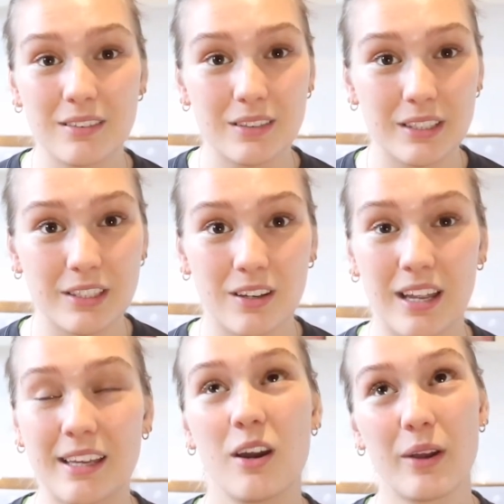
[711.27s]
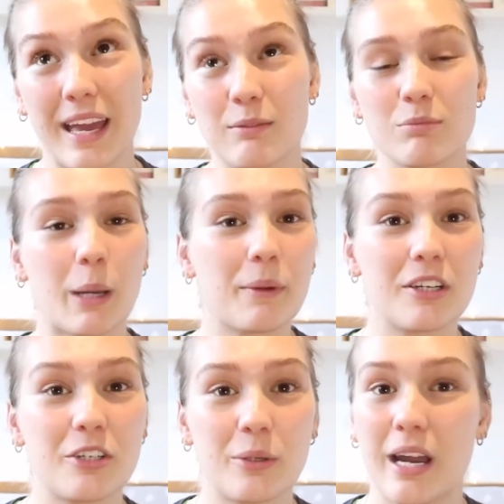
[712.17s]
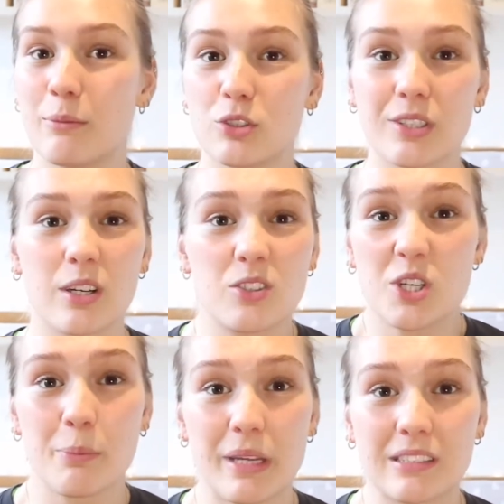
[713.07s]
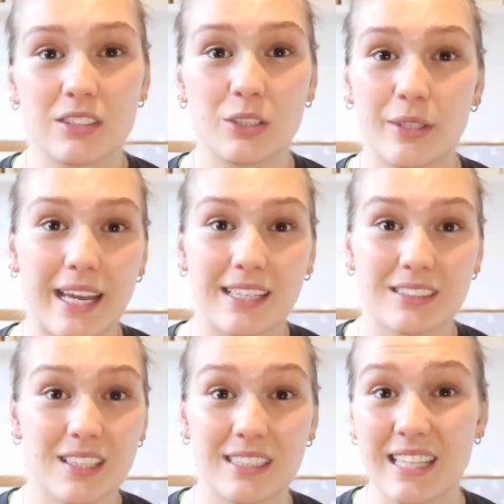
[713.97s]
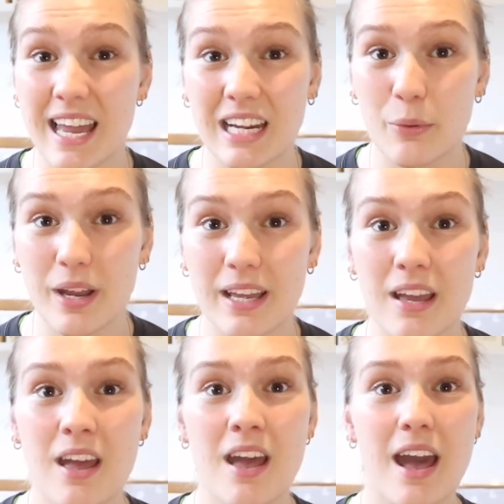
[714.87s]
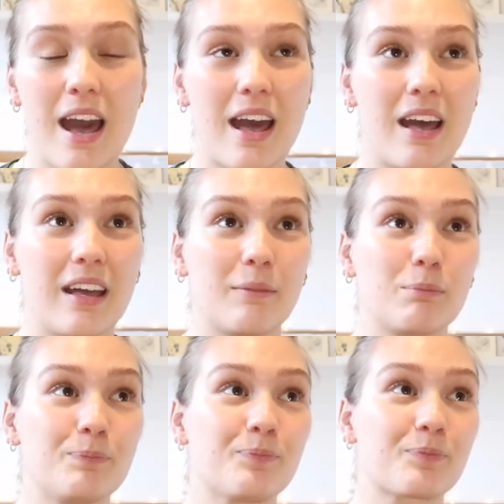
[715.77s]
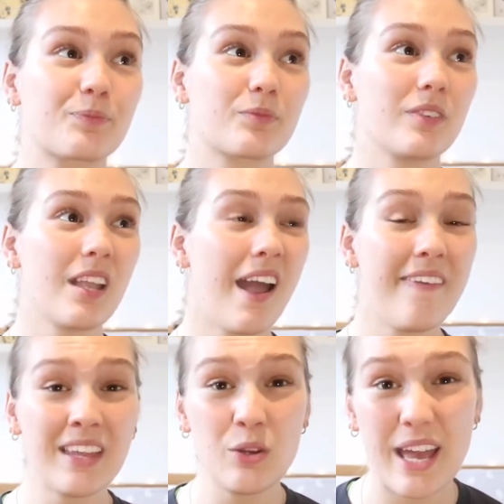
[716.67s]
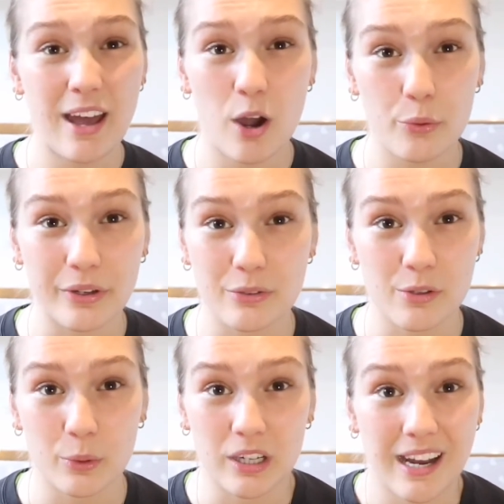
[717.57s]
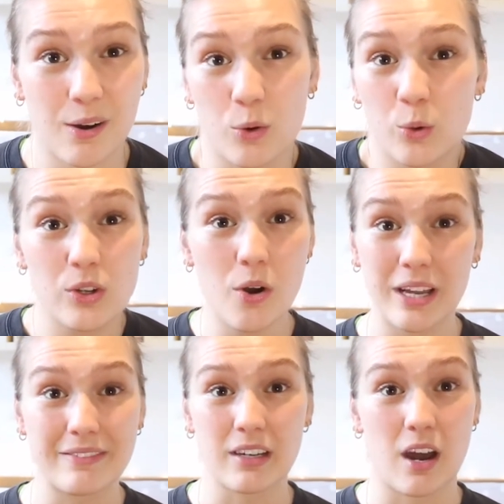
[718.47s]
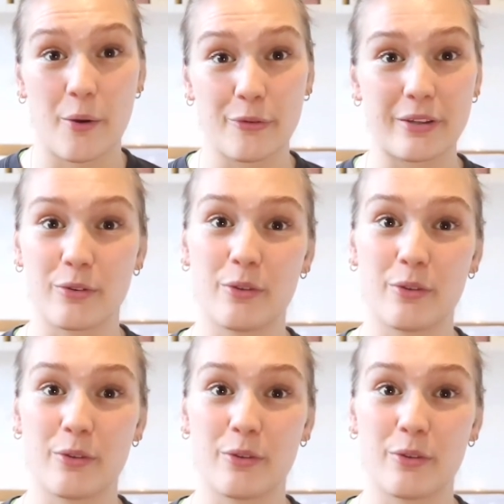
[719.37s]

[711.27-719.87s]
you're like okay I'm gonna do it I'm just gonna jump into doing exercise anyway um, and then you get halfway through the workout or not even halfway through the